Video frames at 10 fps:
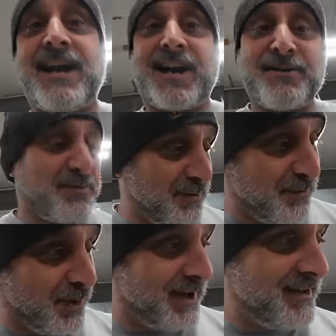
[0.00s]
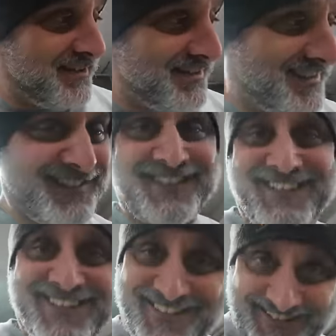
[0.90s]
got it for free.
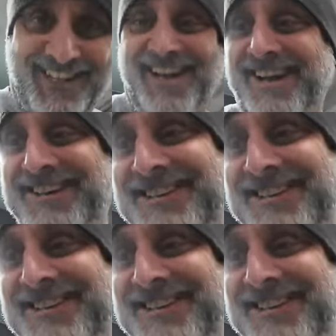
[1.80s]
Yeah.